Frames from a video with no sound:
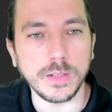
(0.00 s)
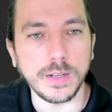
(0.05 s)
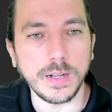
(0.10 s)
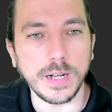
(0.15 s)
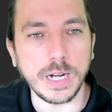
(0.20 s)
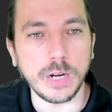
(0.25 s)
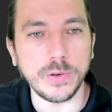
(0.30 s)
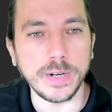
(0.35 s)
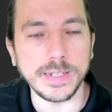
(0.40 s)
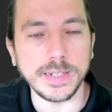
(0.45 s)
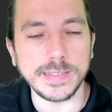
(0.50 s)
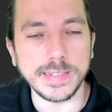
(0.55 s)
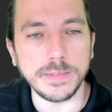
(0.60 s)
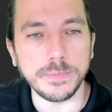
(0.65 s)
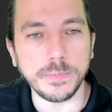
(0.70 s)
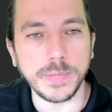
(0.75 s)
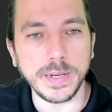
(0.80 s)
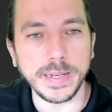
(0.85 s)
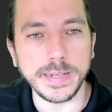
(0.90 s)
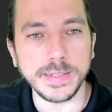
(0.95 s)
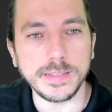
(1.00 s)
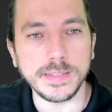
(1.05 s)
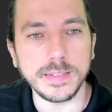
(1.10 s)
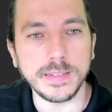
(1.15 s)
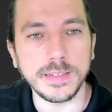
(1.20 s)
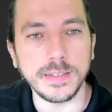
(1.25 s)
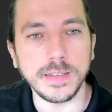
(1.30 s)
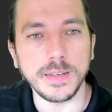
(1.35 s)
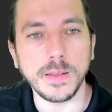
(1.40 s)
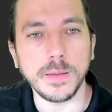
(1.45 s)
our template
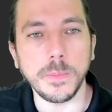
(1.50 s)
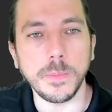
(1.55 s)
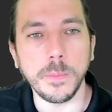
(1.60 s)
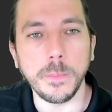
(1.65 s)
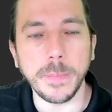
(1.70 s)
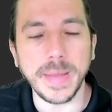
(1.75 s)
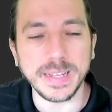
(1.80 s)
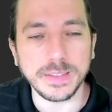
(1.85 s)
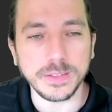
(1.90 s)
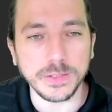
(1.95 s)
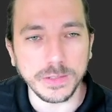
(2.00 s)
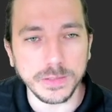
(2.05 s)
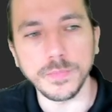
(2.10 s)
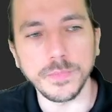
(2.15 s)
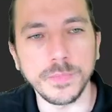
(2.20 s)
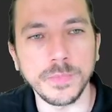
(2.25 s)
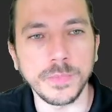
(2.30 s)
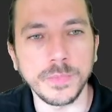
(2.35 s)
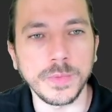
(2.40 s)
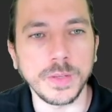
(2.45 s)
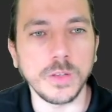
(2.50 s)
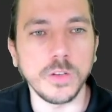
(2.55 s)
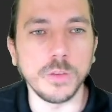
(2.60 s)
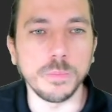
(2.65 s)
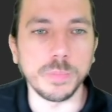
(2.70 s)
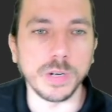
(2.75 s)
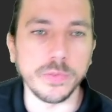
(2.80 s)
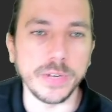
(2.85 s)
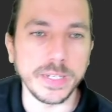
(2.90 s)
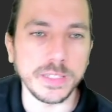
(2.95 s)
method
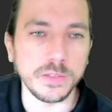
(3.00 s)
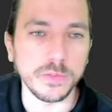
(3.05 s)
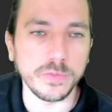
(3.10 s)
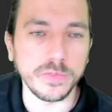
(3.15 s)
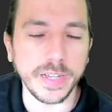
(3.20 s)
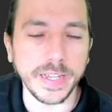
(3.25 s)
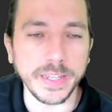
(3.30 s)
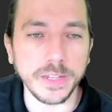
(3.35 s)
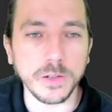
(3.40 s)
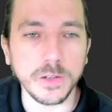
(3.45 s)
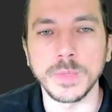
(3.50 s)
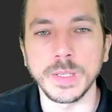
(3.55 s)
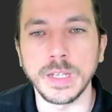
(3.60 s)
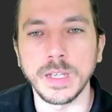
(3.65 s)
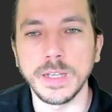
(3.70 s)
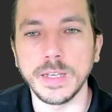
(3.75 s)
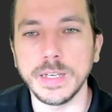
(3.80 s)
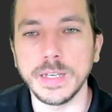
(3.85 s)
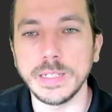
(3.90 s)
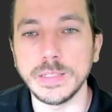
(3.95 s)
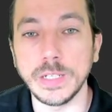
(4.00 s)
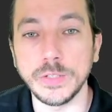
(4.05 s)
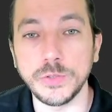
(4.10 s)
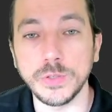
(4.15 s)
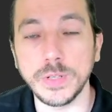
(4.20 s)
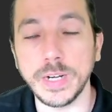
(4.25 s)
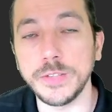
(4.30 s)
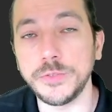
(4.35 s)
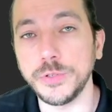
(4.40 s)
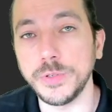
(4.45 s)
operate vehicle. And just to
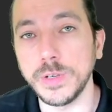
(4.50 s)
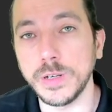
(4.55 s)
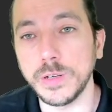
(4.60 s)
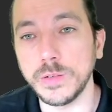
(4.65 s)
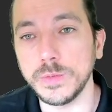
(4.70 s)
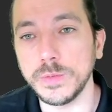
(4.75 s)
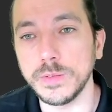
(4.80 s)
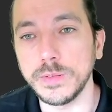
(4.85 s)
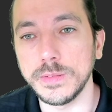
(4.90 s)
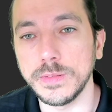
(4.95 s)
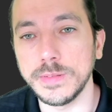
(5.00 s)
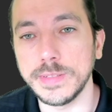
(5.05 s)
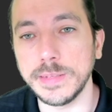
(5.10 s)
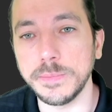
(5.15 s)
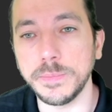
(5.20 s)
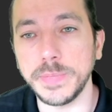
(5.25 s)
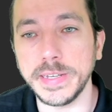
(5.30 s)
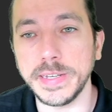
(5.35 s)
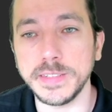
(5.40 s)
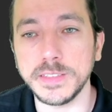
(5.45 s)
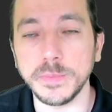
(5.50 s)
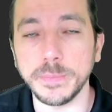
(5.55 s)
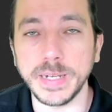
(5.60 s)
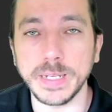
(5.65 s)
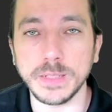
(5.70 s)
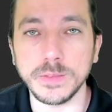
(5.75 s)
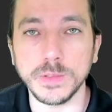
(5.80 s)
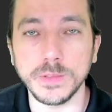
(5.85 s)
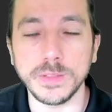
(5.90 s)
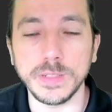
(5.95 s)
let you know, template
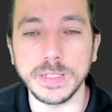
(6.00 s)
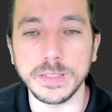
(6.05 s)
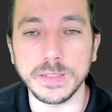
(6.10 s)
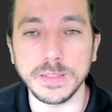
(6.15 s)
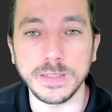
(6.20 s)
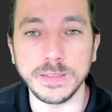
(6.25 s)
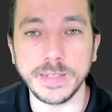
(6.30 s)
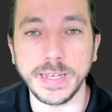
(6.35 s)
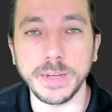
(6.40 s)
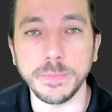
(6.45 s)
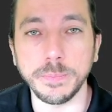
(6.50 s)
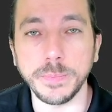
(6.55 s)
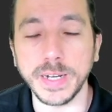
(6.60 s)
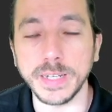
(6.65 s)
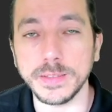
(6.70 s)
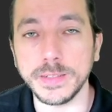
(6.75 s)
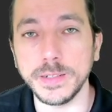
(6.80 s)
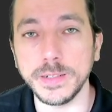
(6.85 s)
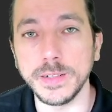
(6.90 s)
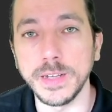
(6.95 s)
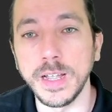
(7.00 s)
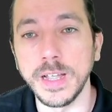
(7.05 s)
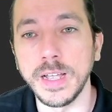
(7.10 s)
method is a design pattern.